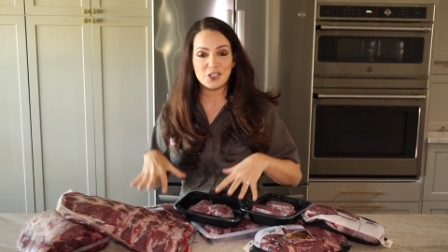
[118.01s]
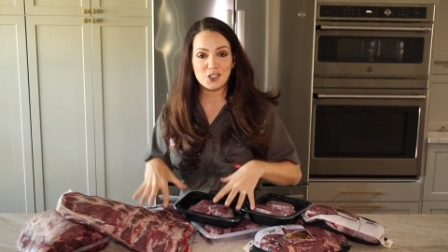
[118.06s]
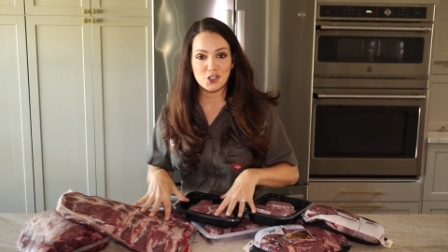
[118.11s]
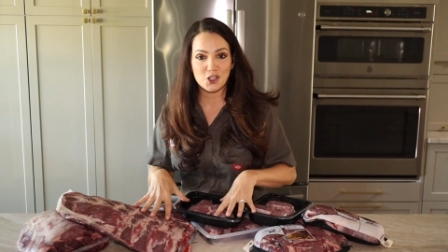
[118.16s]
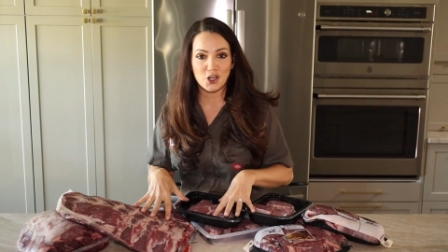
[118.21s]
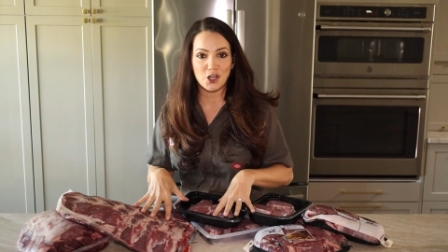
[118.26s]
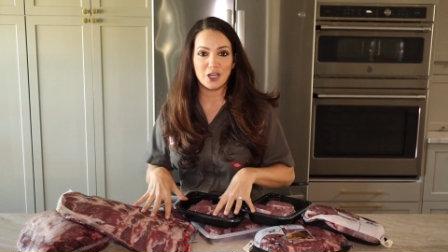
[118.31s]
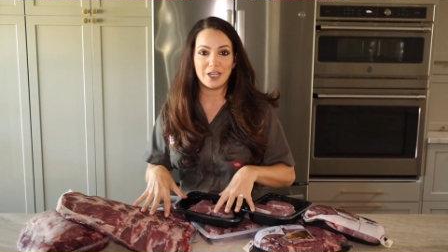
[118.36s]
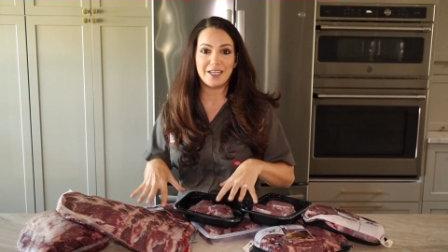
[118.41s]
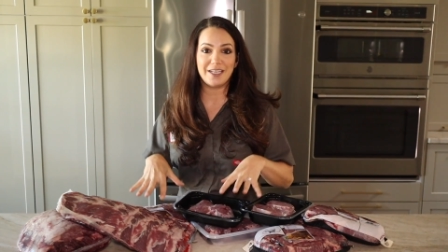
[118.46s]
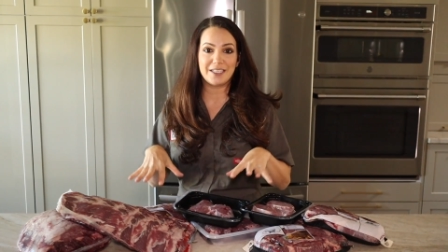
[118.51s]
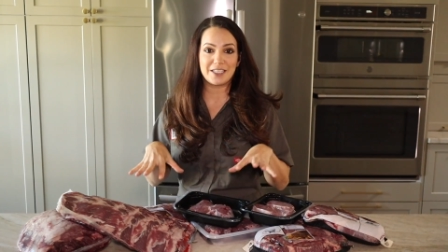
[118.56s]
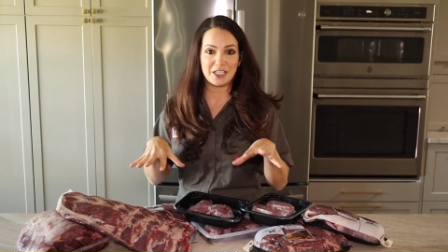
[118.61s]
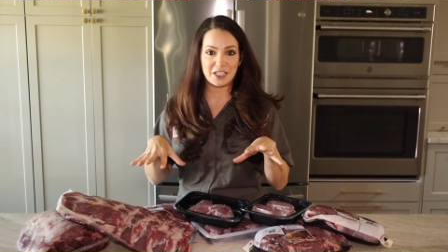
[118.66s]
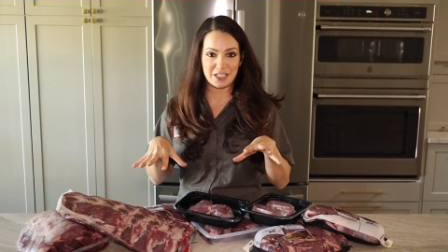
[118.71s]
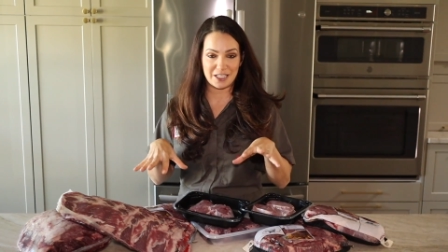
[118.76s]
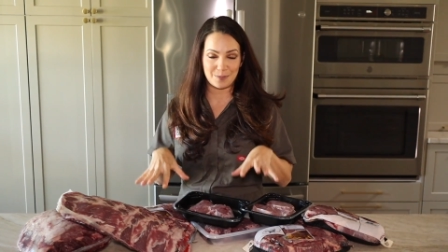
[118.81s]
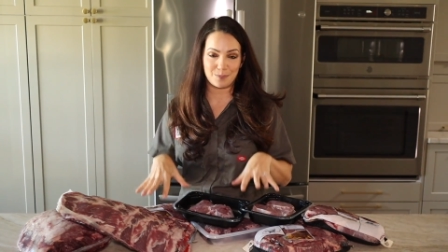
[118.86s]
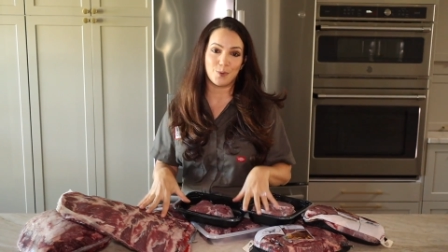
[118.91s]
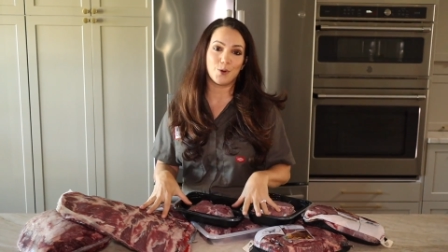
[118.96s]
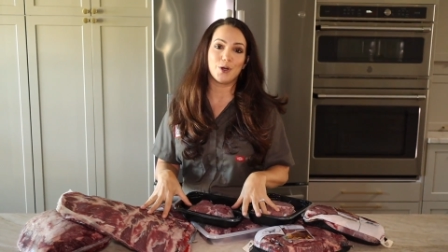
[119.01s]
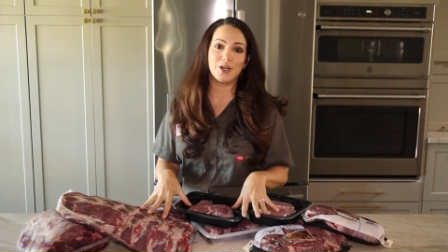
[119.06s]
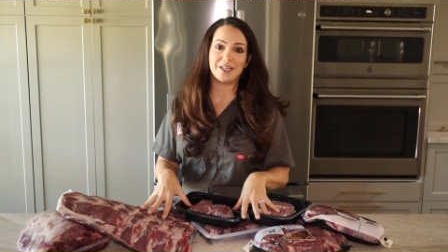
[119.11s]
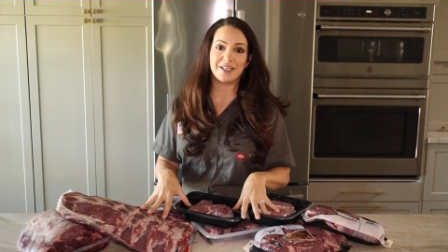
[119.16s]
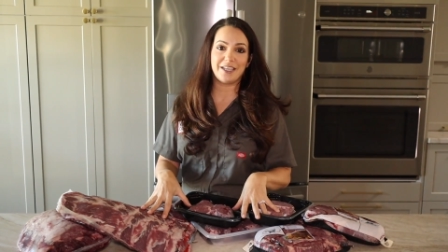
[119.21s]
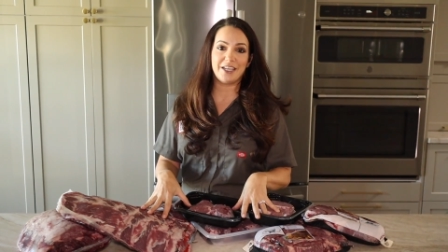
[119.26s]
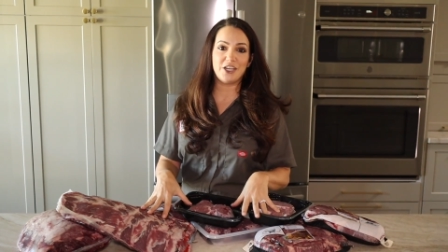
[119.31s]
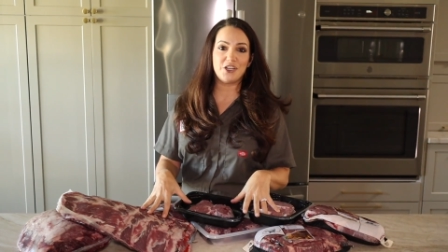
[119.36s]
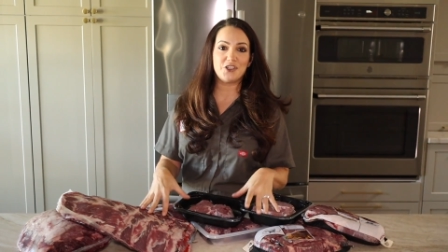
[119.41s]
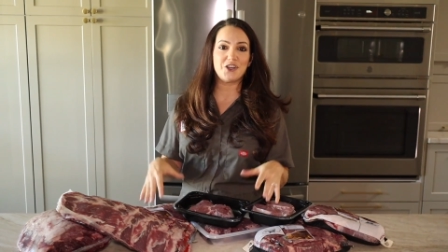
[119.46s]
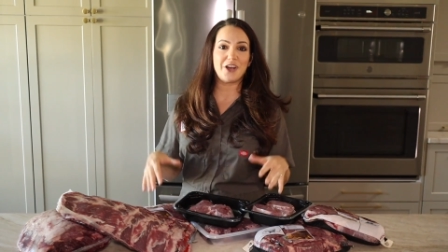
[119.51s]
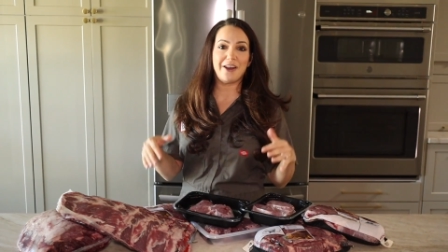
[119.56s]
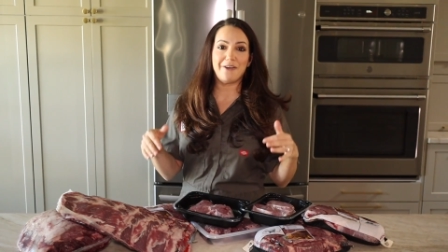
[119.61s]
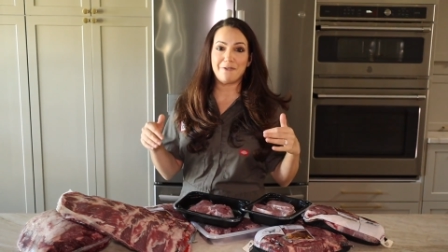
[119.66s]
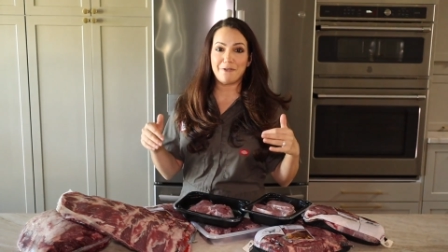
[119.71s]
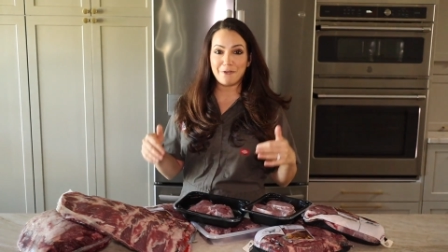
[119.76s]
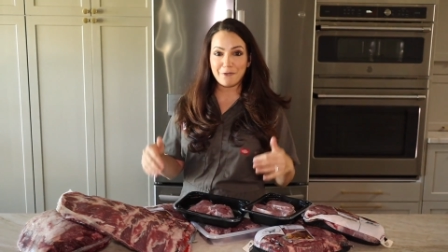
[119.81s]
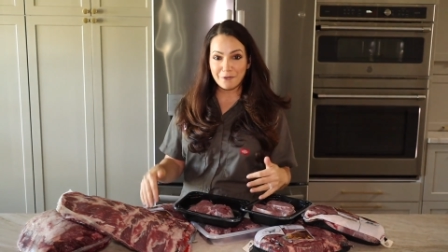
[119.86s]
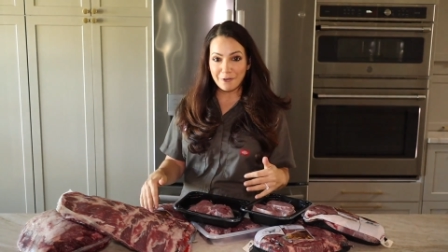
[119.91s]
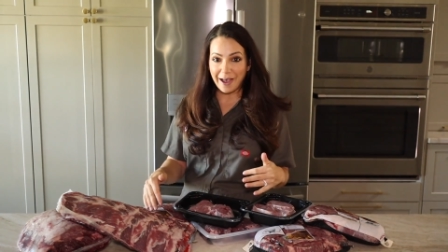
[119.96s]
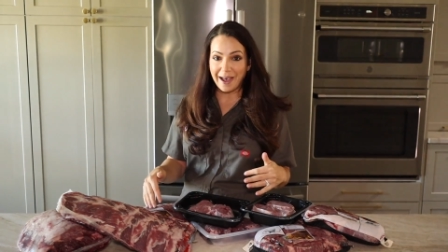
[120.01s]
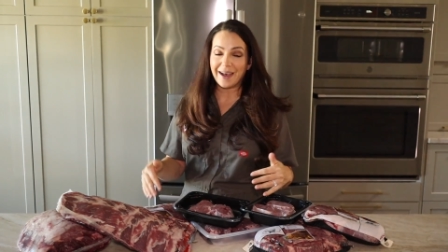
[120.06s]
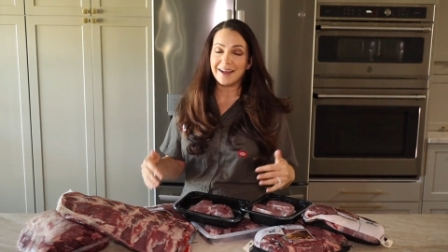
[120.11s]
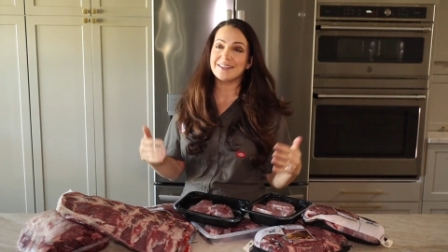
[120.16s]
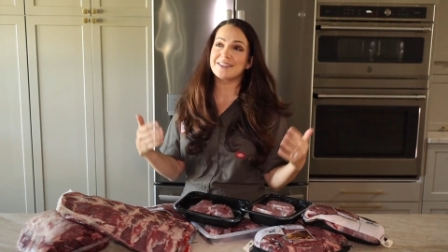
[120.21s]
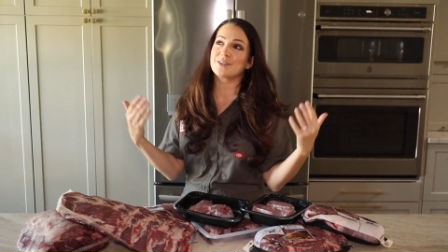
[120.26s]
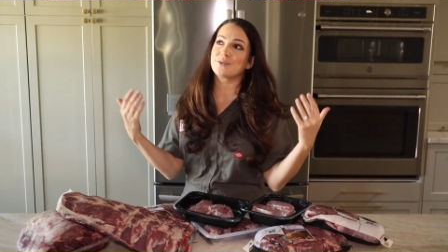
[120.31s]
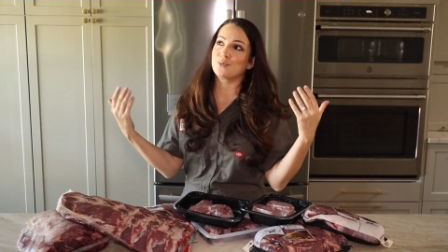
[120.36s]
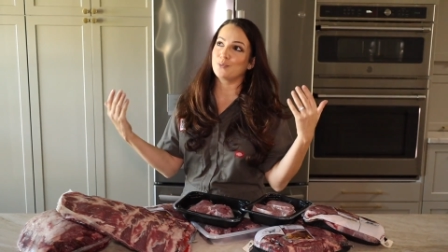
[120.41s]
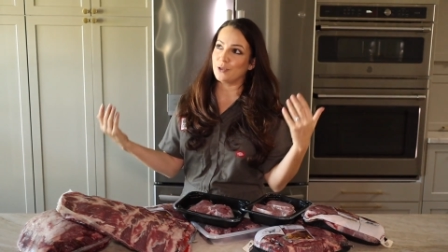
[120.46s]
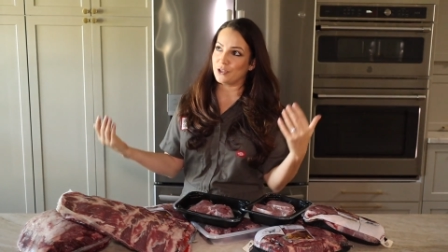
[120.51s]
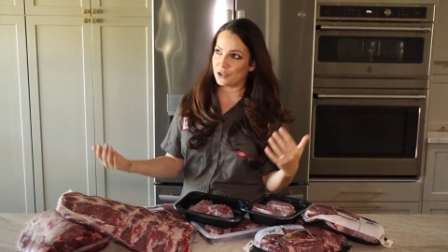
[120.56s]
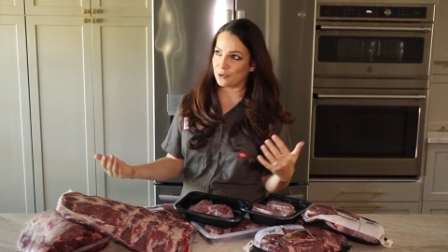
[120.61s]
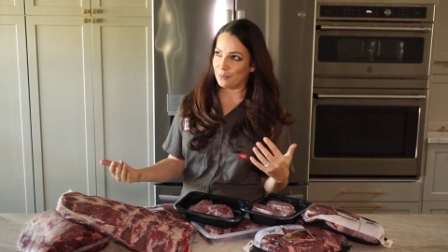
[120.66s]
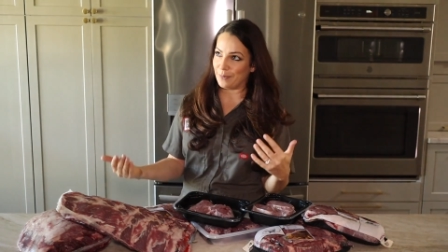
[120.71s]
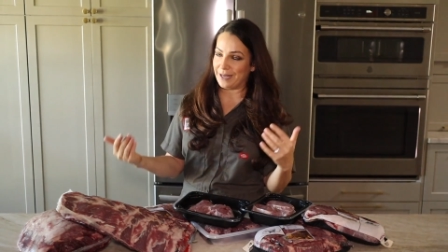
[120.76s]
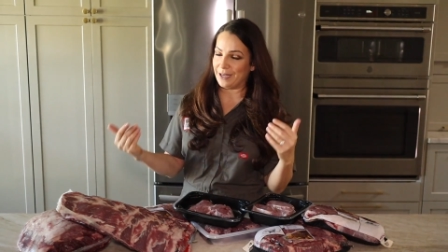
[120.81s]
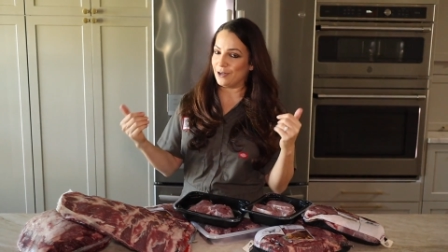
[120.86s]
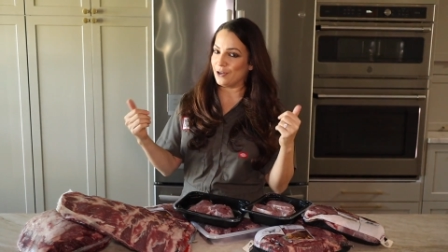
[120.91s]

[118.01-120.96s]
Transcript: journey to spoilage, and fats, which meat